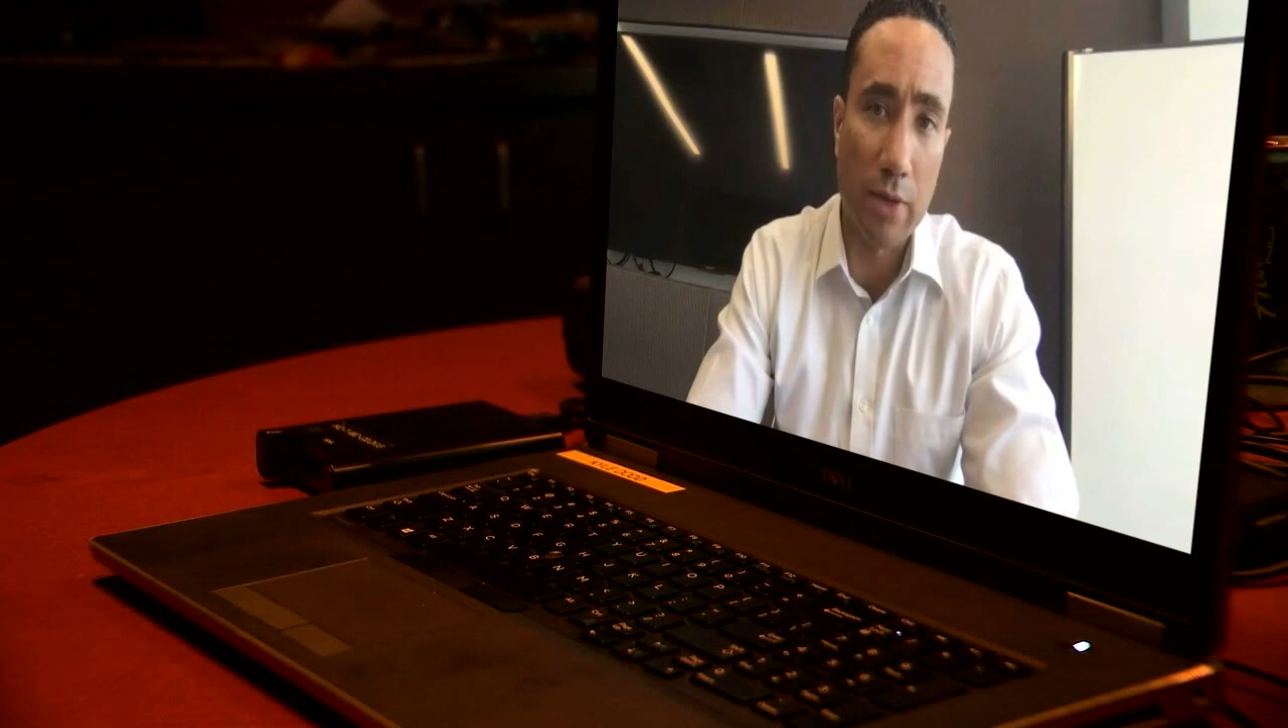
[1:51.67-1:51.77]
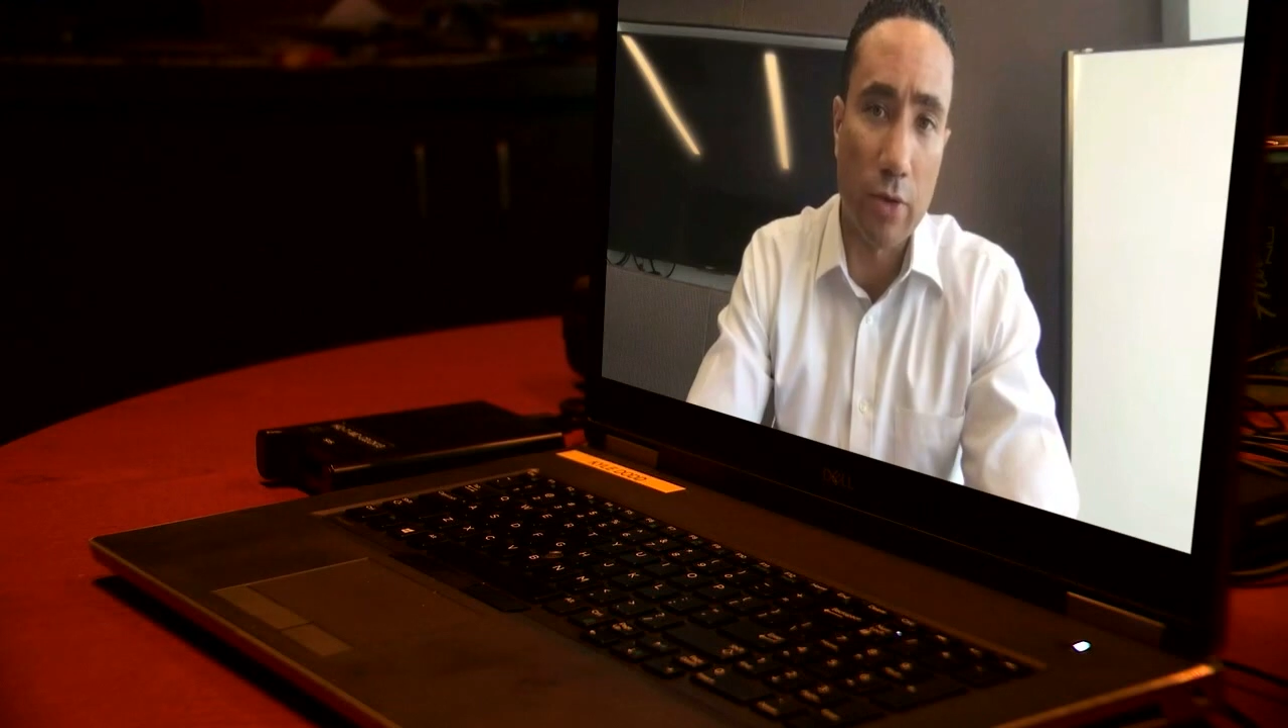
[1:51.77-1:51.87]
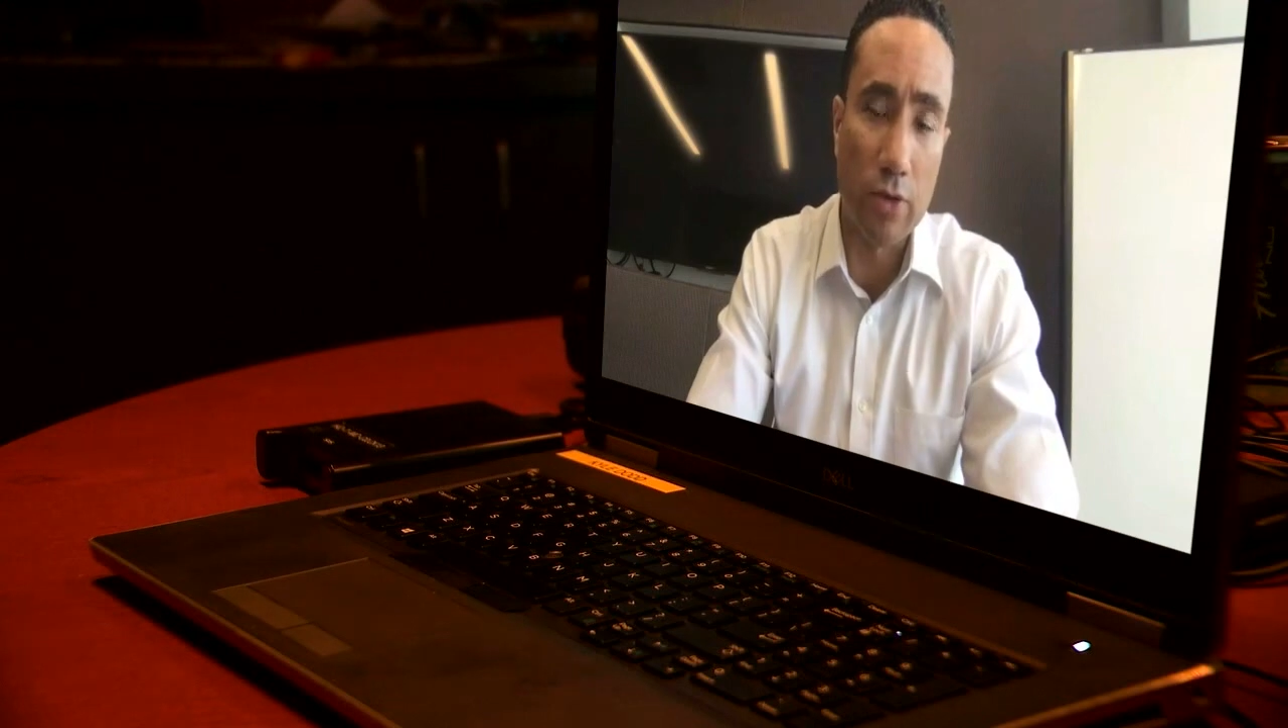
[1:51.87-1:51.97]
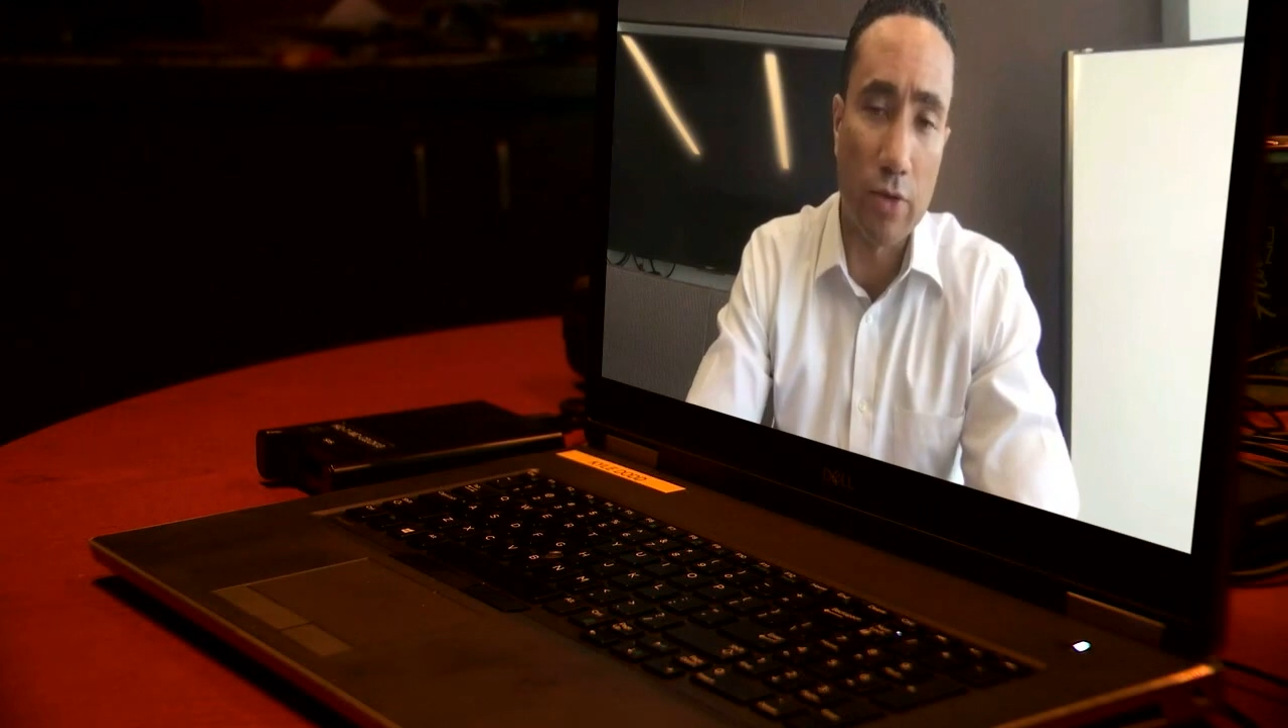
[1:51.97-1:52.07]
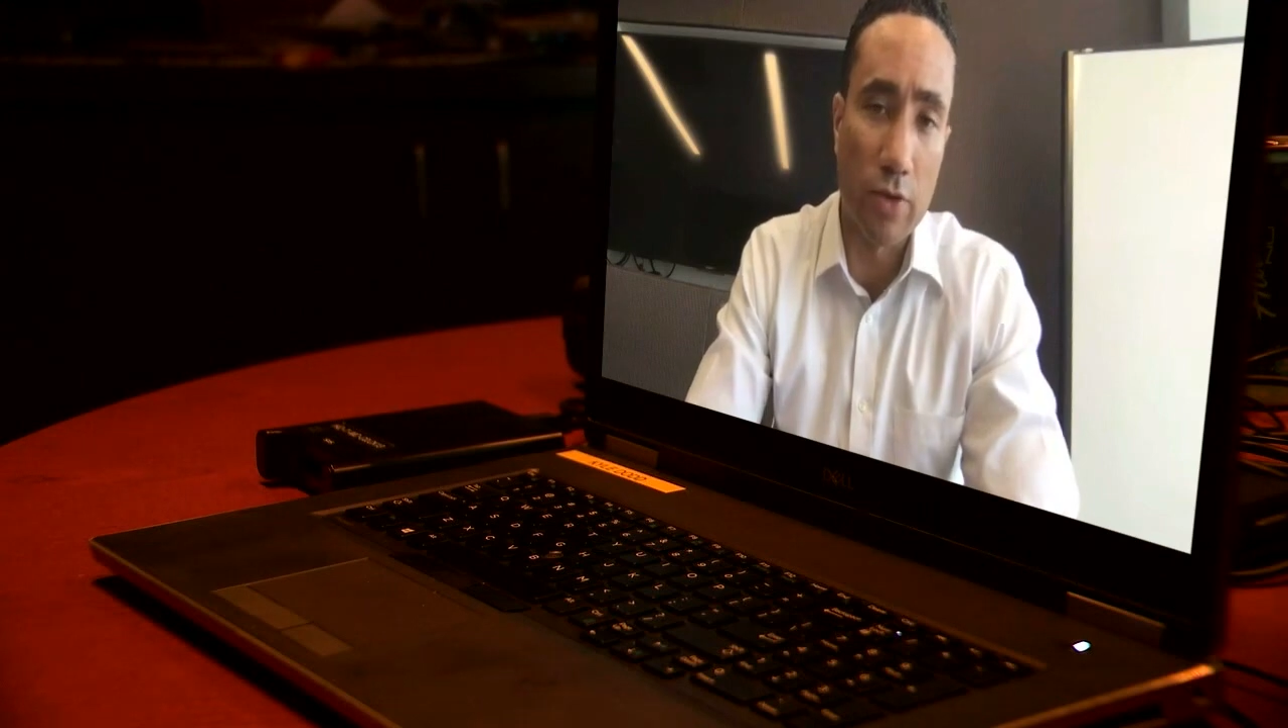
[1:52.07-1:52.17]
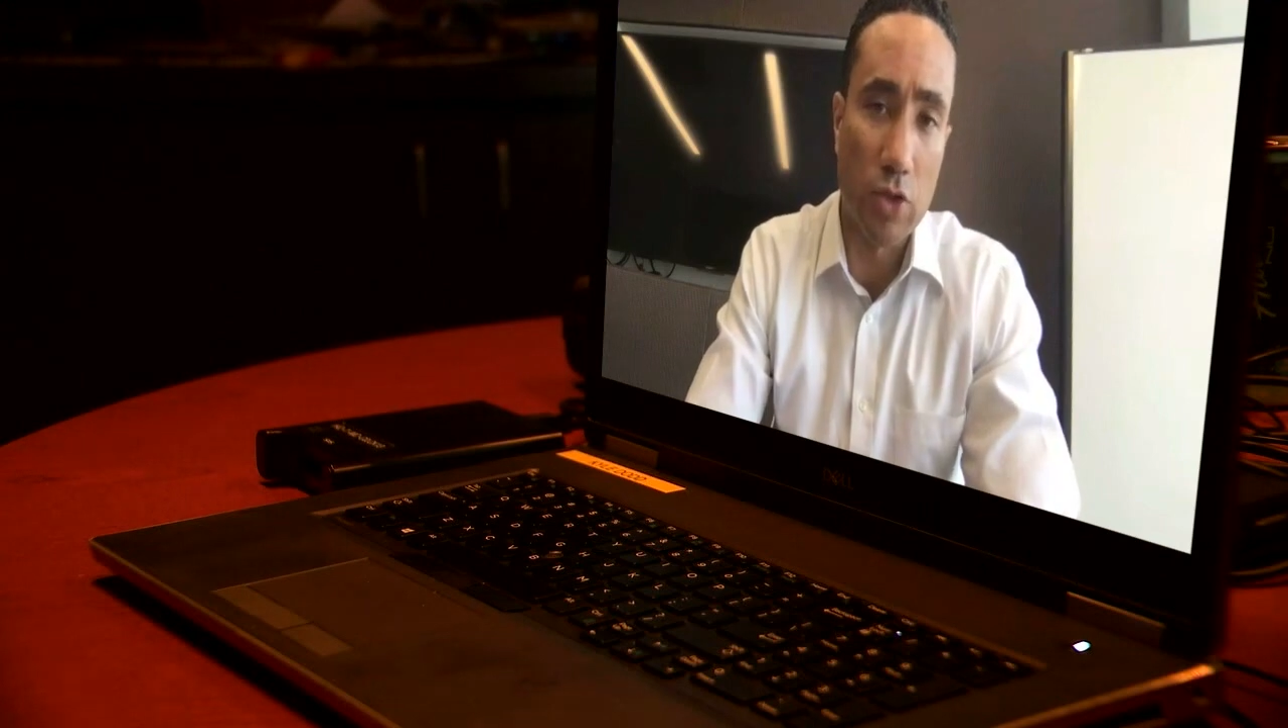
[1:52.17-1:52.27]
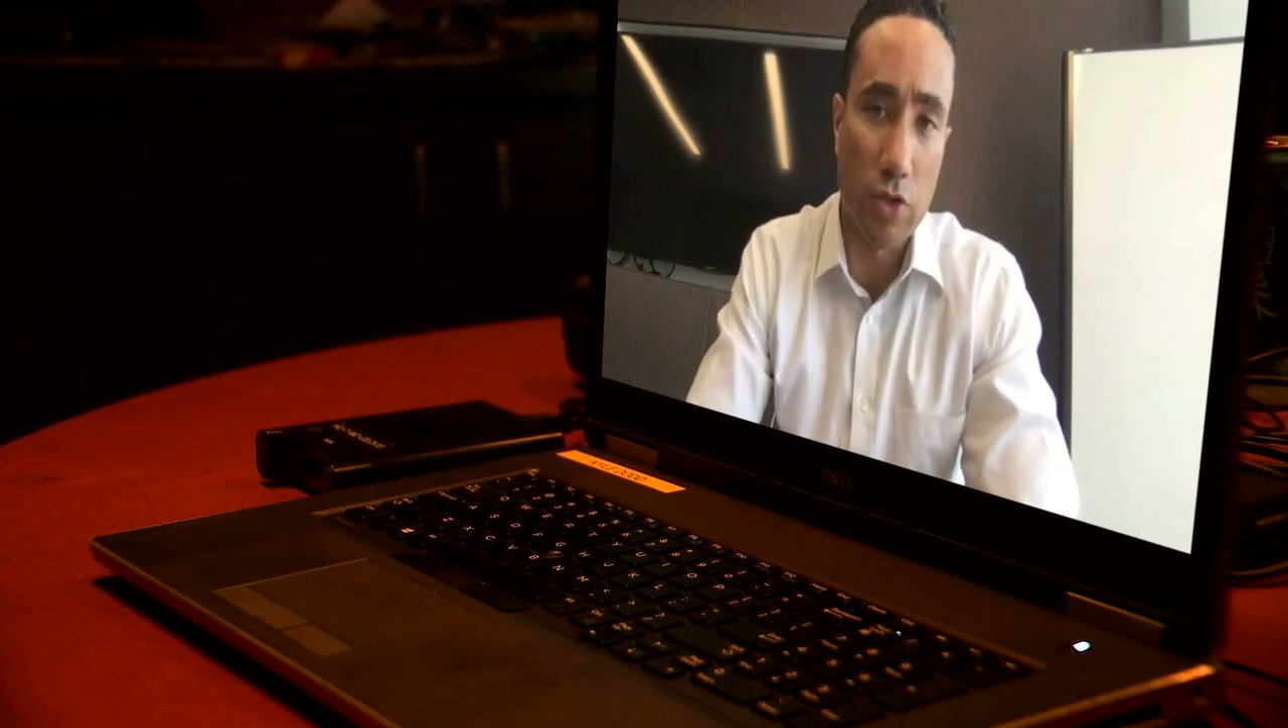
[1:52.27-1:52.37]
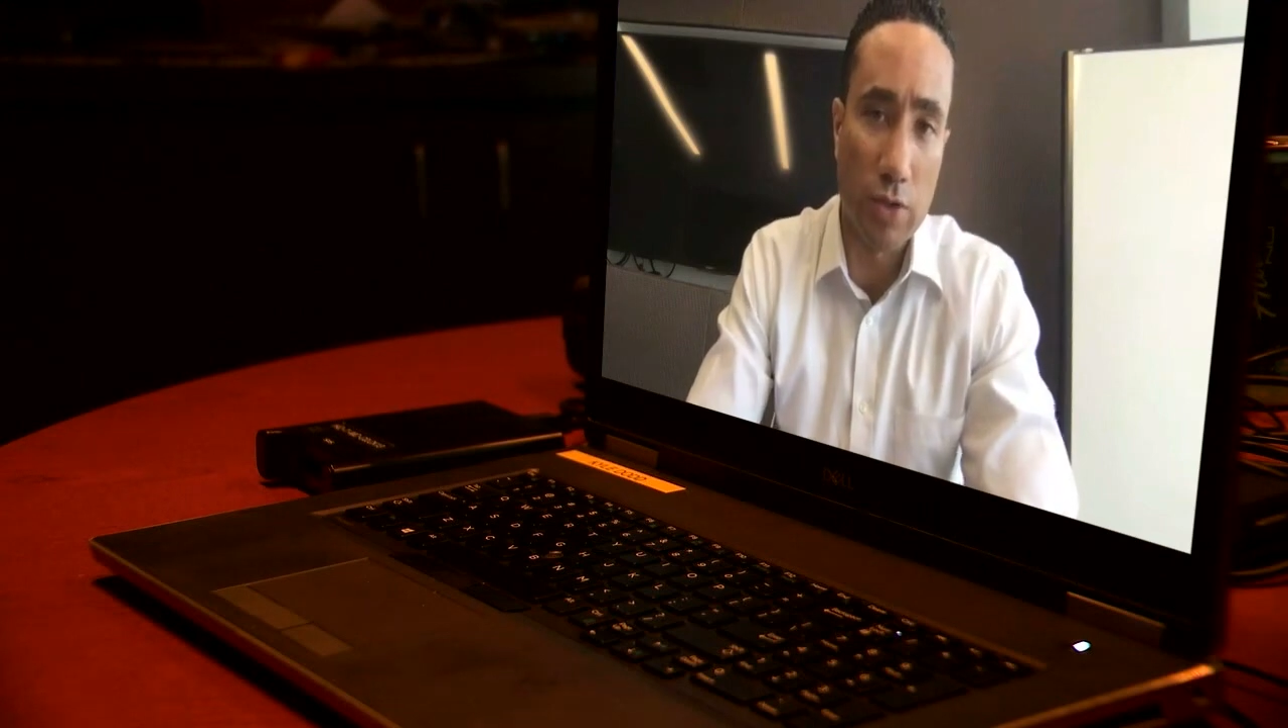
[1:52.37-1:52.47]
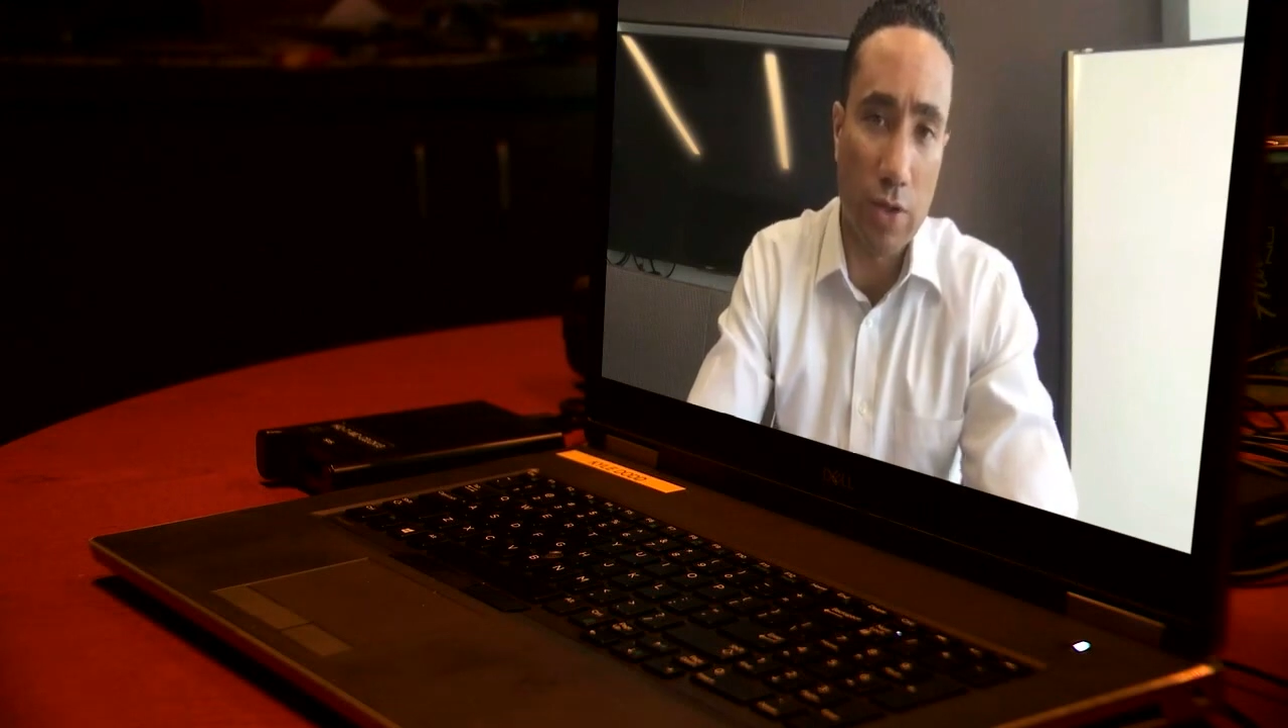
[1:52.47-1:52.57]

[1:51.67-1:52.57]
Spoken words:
those decisions,